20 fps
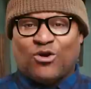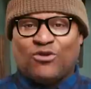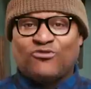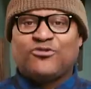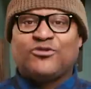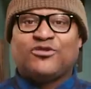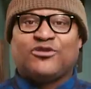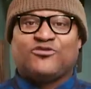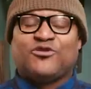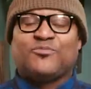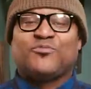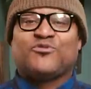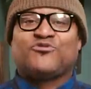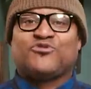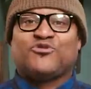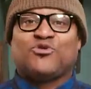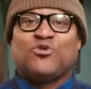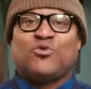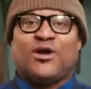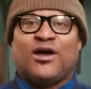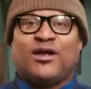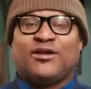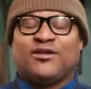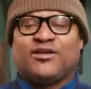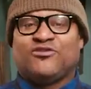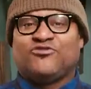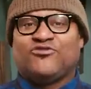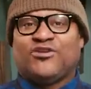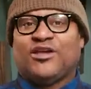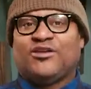Altering the temperature of the wine
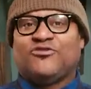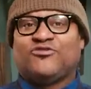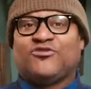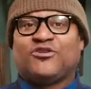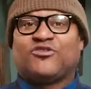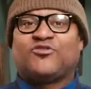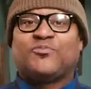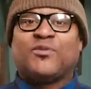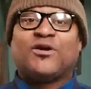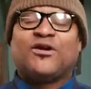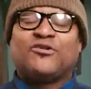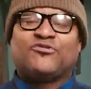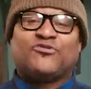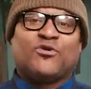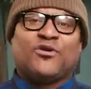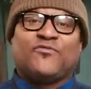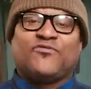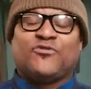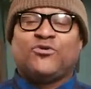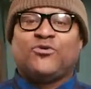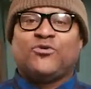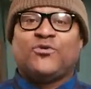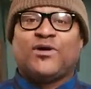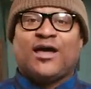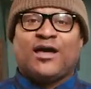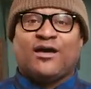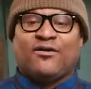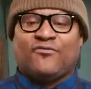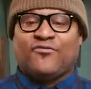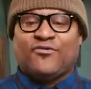can change the experience. So if you
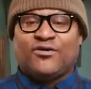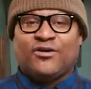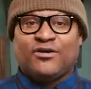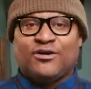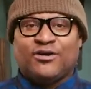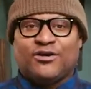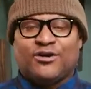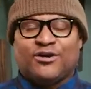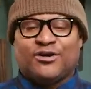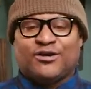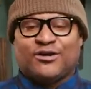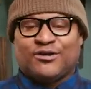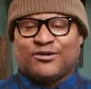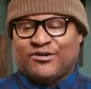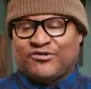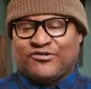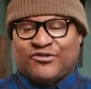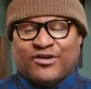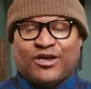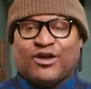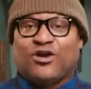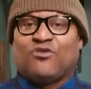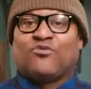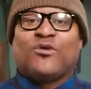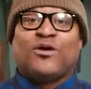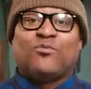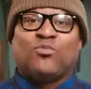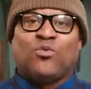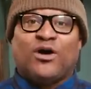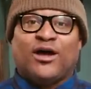have, let's say, a
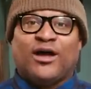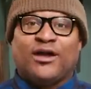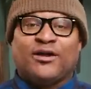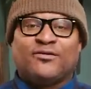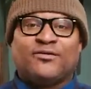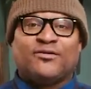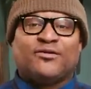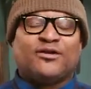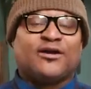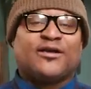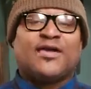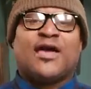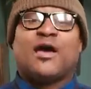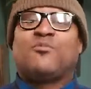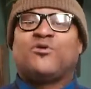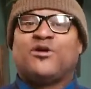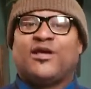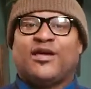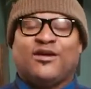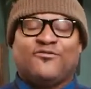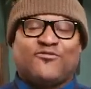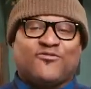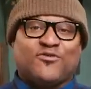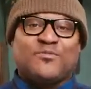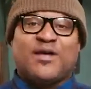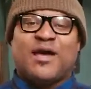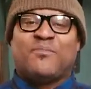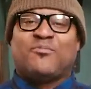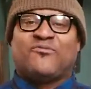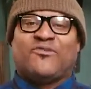red wine, a Cabernet
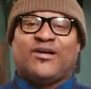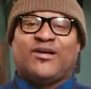from Napa